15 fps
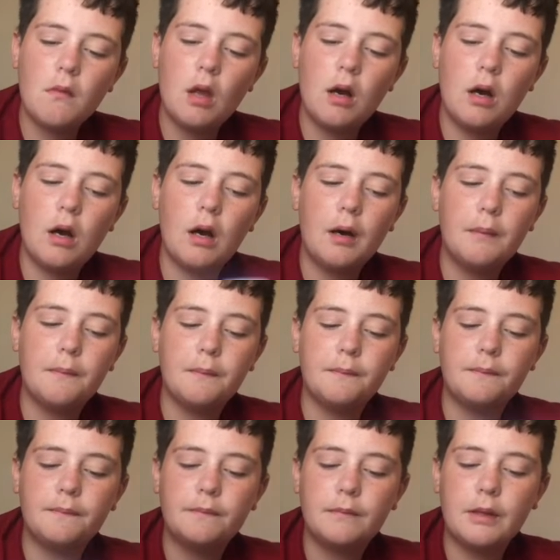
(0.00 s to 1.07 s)

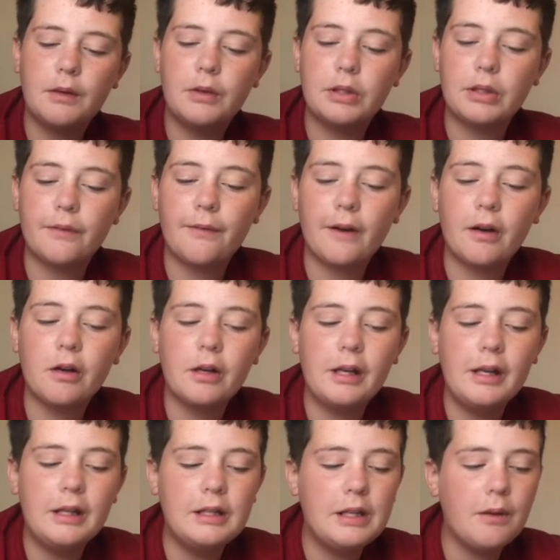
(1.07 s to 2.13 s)
It was a fairly
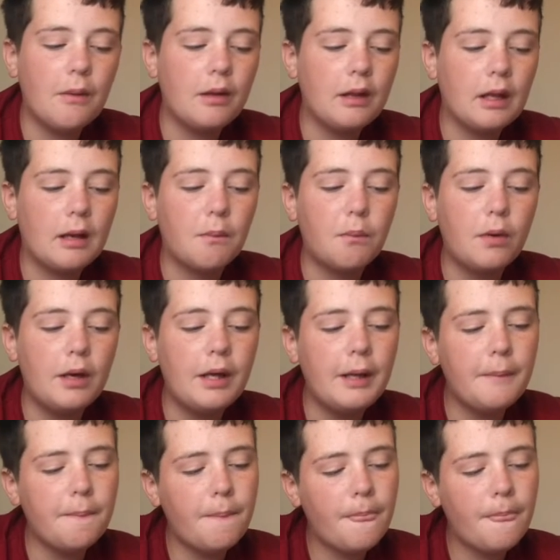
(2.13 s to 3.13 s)
easy one to complete.